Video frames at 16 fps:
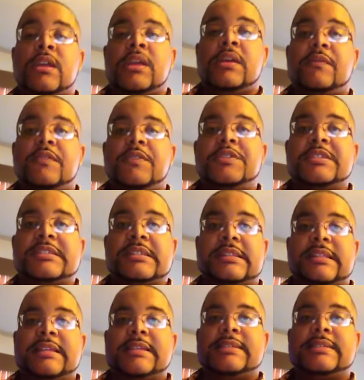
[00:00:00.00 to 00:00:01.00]
If you just
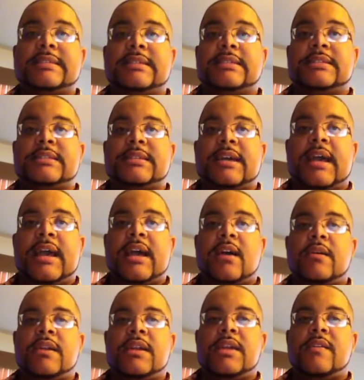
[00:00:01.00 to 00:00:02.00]
listen to
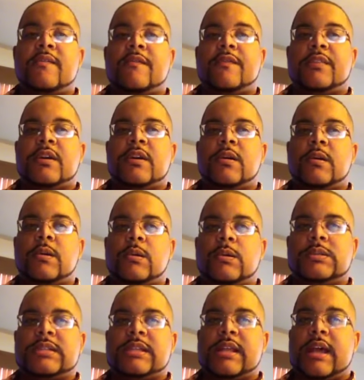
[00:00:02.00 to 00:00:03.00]
how he
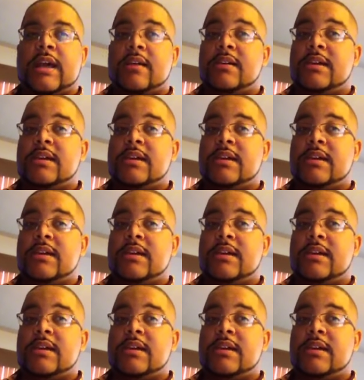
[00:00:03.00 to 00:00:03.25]
flows and how